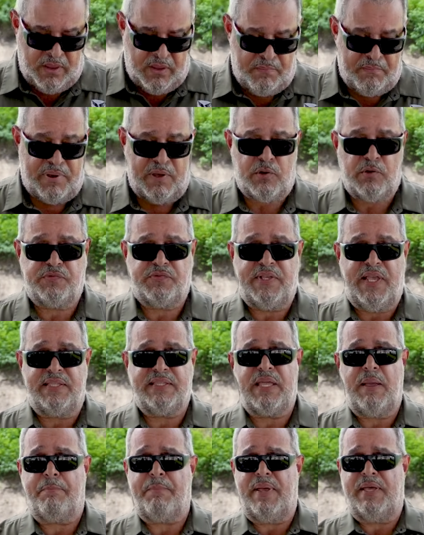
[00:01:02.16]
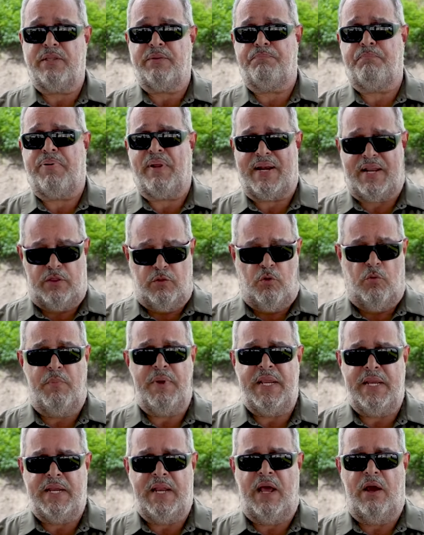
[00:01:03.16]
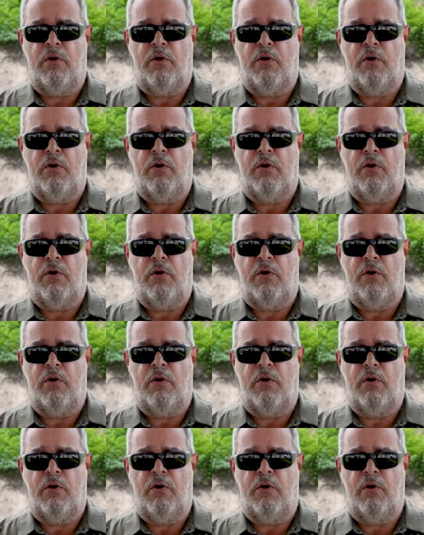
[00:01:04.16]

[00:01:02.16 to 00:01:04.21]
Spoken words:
But if this one dominates